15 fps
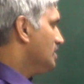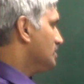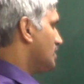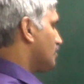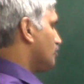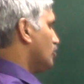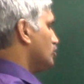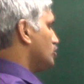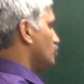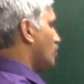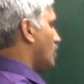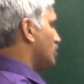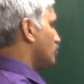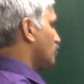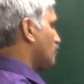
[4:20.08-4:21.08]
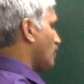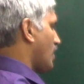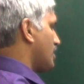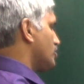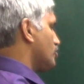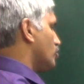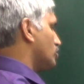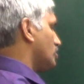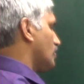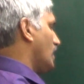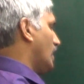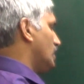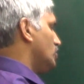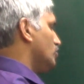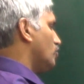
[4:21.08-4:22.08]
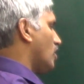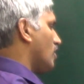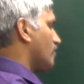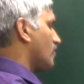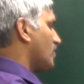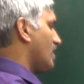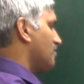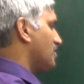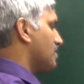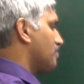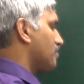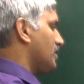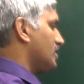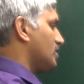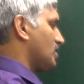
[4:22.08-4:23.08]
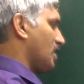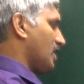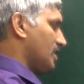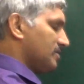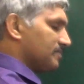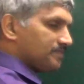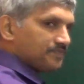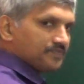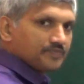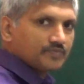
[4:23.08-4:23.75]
Suppose you want to find out the value of 11p3.